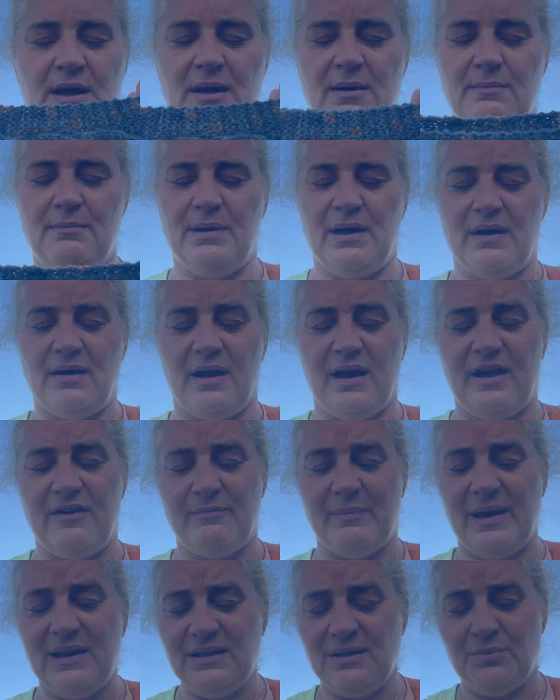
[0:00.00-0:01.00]
But I have
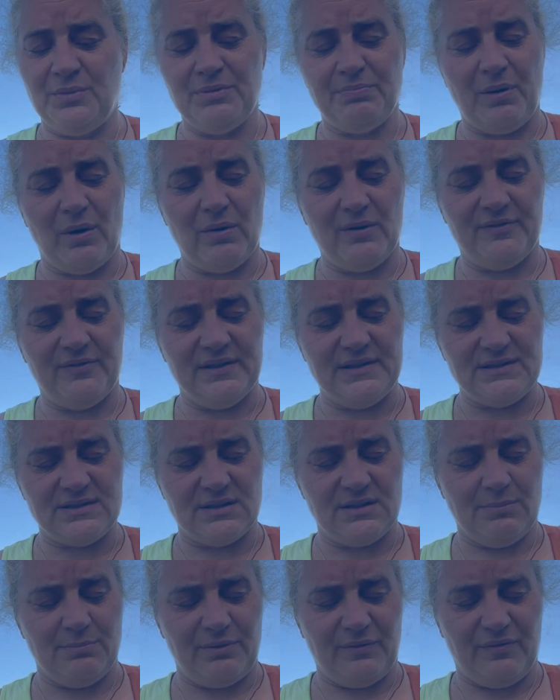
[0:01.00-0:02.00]
made them with polar fleece in
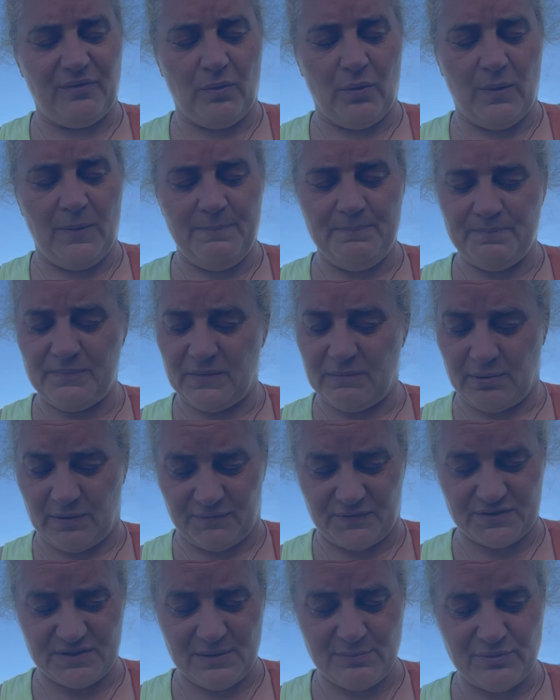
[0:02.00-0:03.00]
them before, but
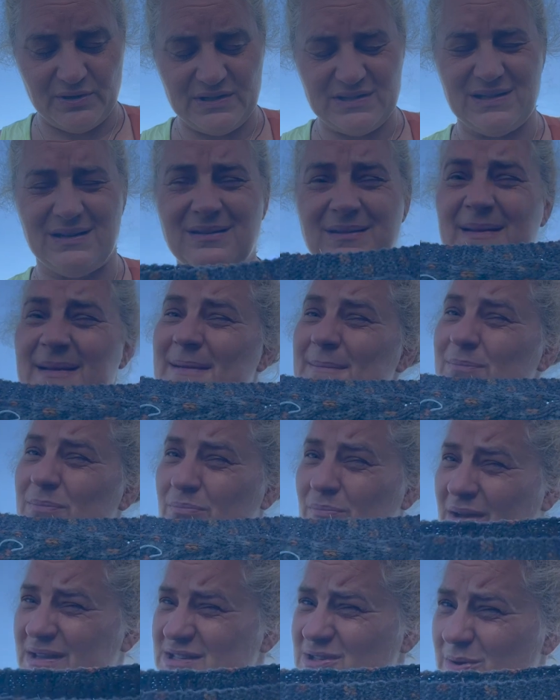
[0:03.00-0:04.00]
for some reason
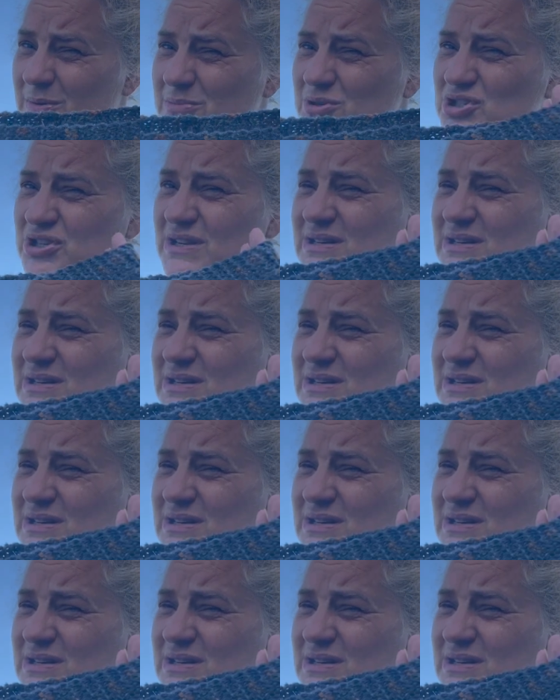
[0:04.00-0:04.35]
my sewing machine